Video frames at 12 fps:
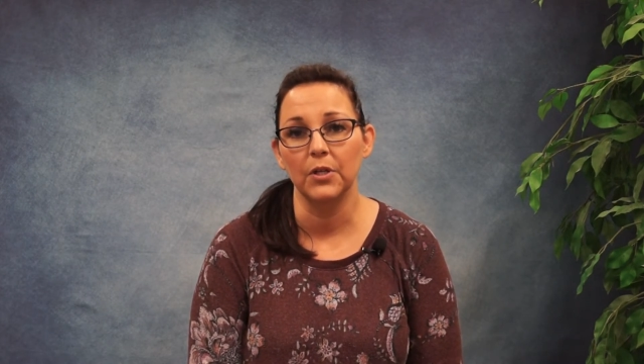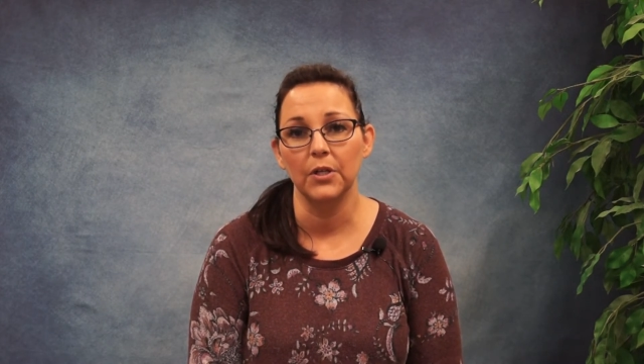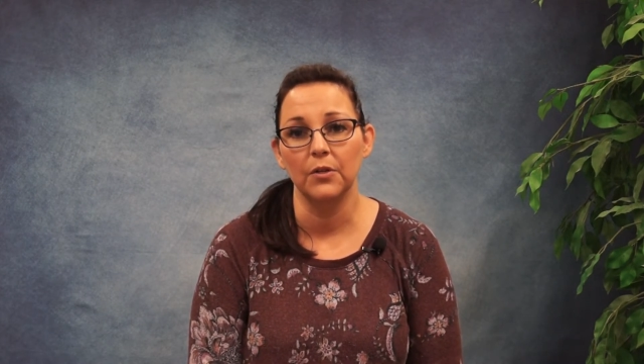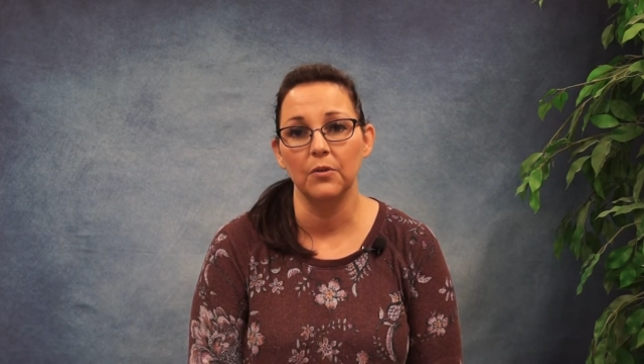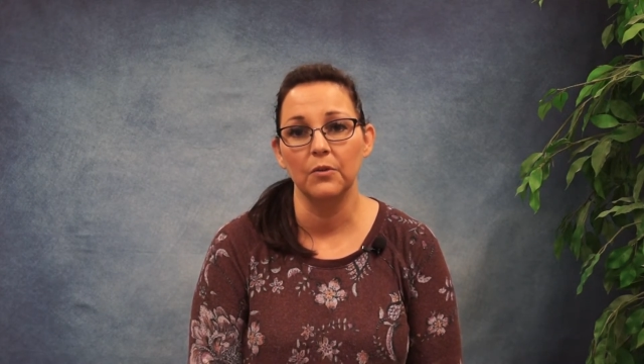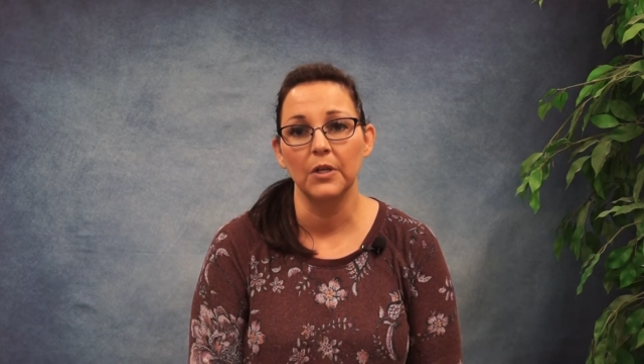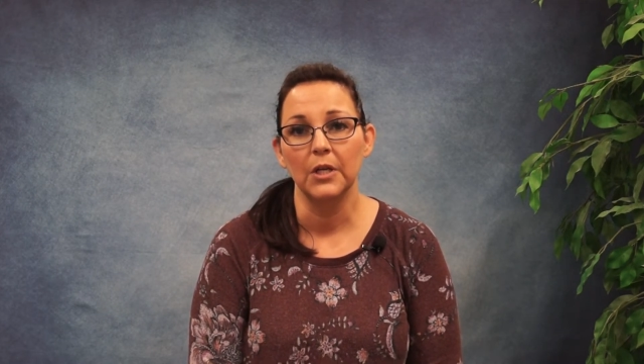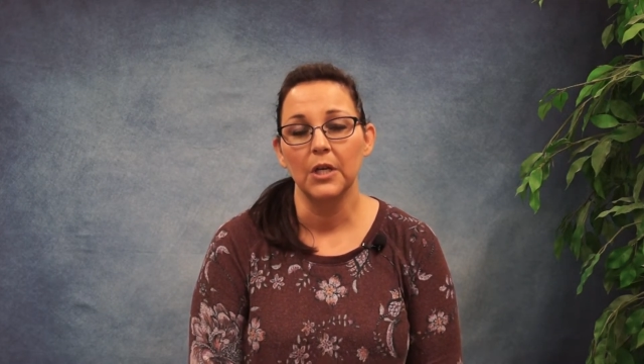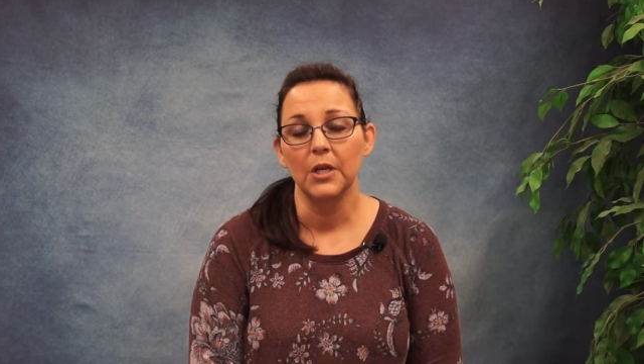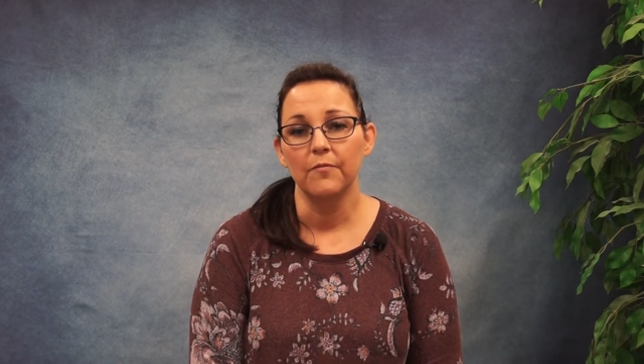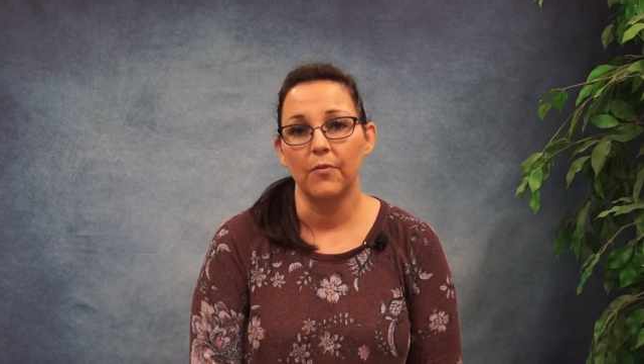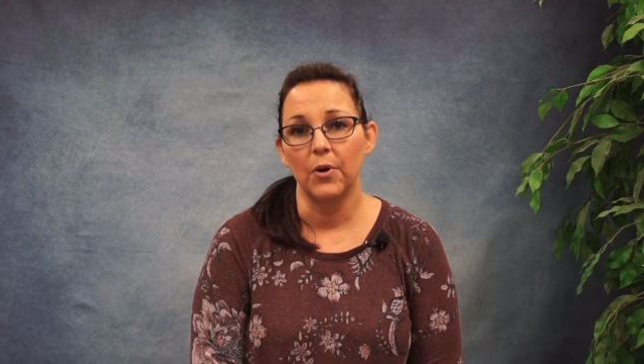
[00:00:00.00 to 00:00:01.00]
you
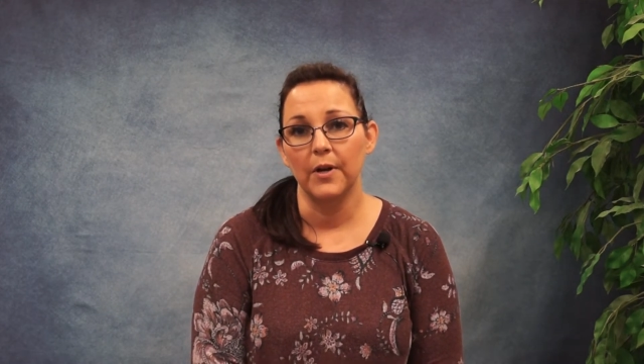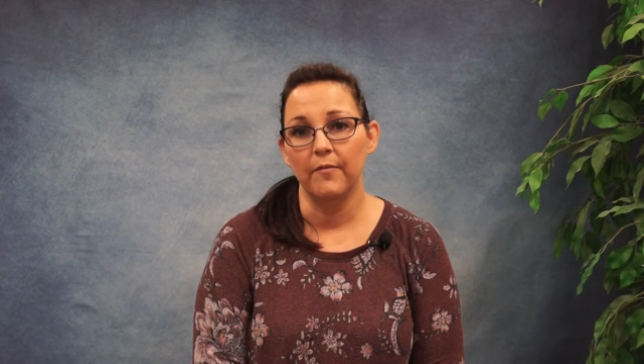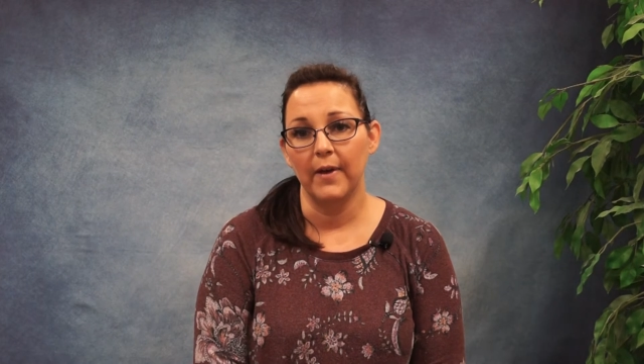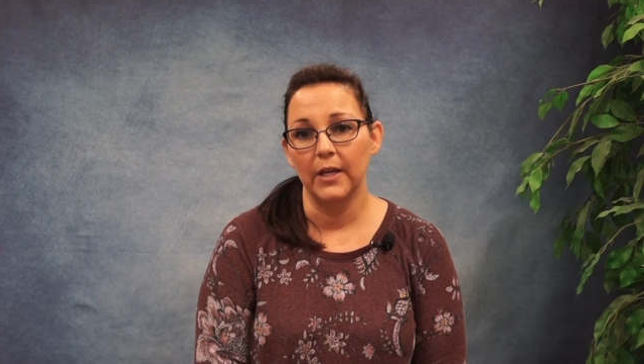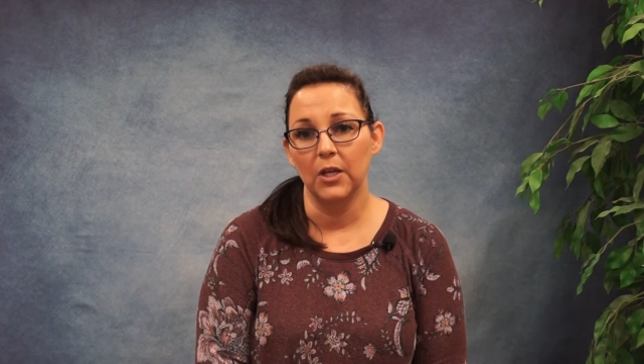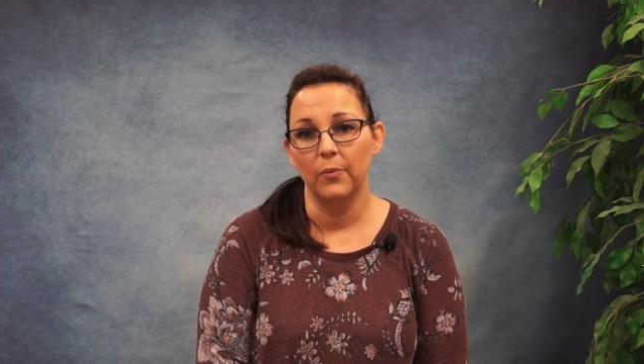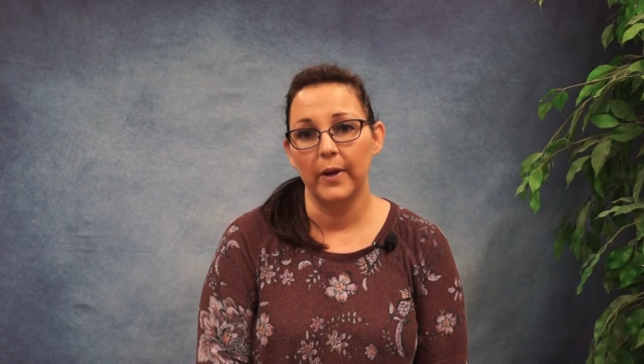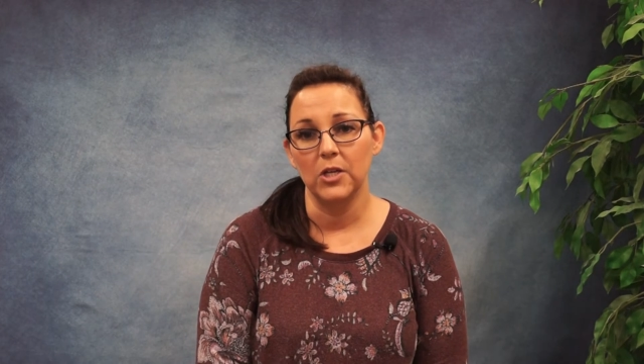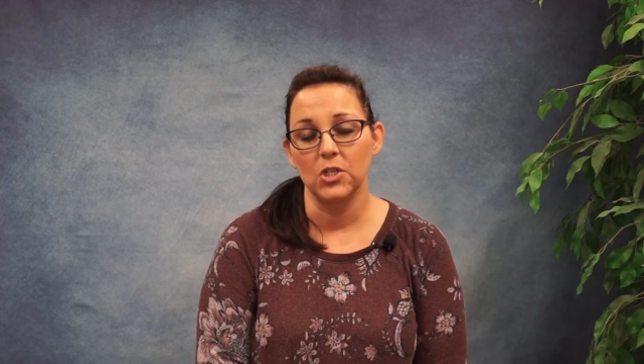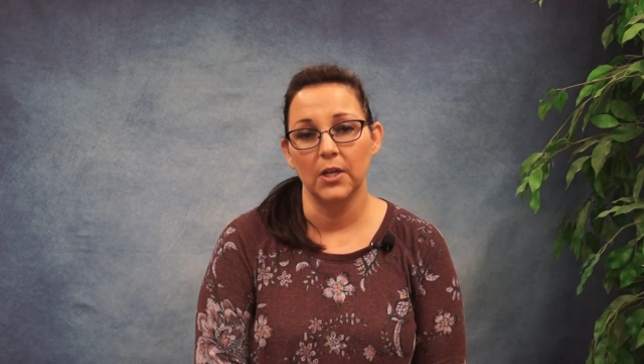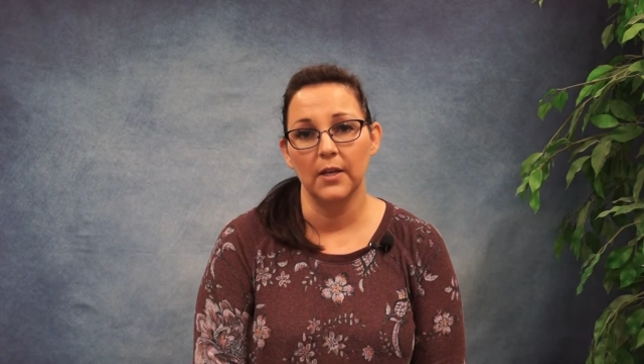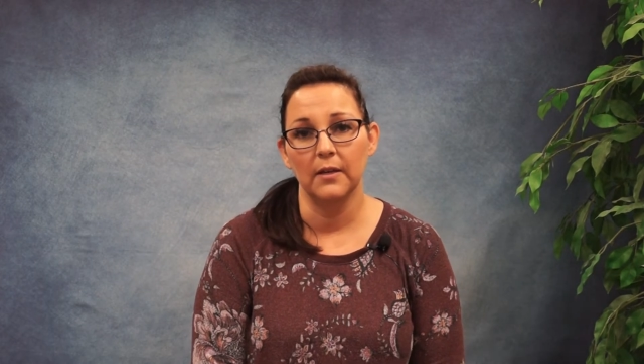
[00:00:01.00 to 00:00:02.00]
for an
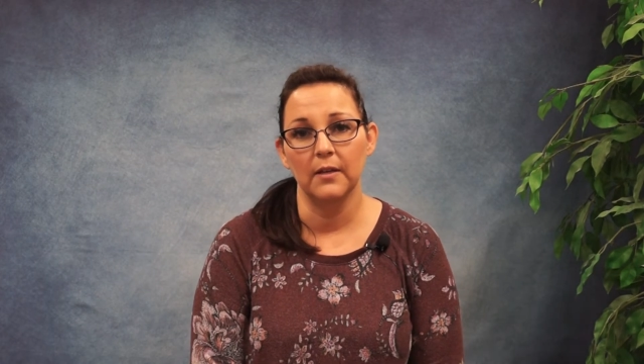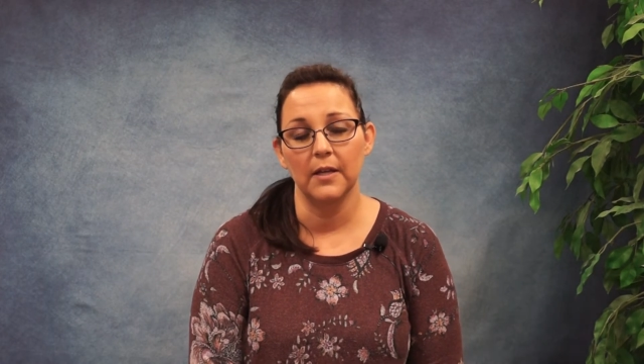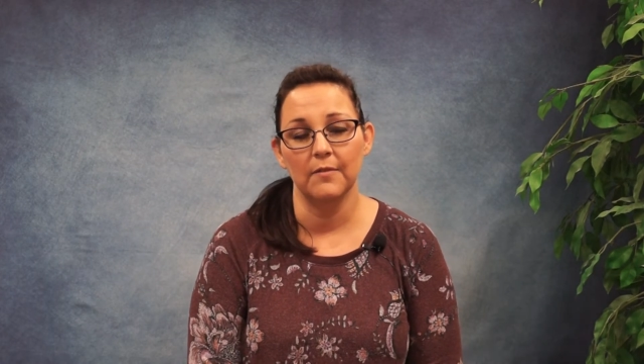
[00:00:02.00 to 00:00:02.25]
evaluation.